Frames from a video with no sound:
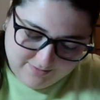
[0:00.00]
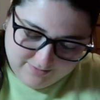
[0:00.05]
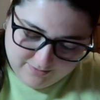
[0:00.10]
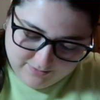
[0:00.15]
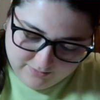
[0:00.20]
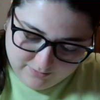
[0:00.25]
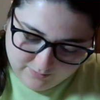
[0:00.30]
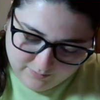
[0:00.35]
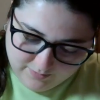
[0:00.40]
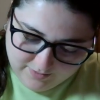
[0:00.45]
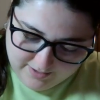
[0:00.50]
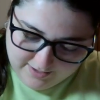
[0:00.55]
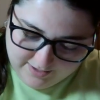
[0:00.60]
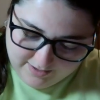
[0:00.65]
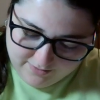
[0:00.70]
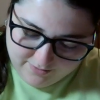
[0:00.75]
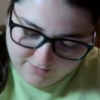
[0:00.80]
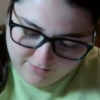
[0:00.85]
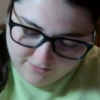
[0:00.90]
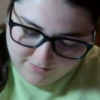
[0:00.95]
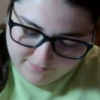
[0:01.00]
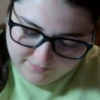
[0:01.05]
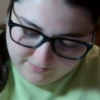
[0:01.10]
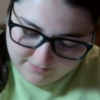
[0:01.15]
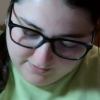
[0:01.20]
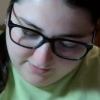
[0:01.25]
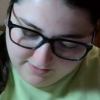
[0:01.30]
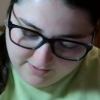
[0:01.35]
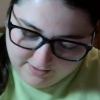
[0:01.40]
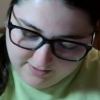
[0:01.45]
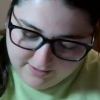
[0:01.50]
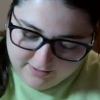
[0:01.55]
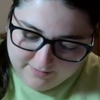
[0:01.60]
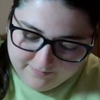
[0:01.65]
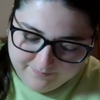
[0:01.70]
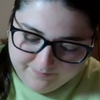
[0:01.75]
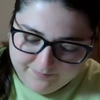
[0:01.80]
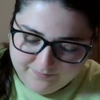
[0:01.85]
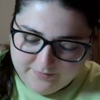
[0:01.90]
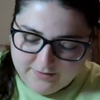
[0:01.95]
squared over r.
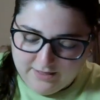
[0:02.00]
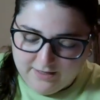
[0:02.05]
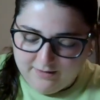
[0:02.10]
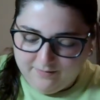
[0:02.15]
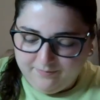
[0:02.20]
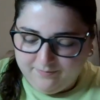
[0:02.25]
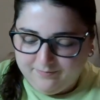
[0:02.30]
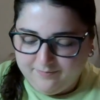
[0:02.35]
Okay,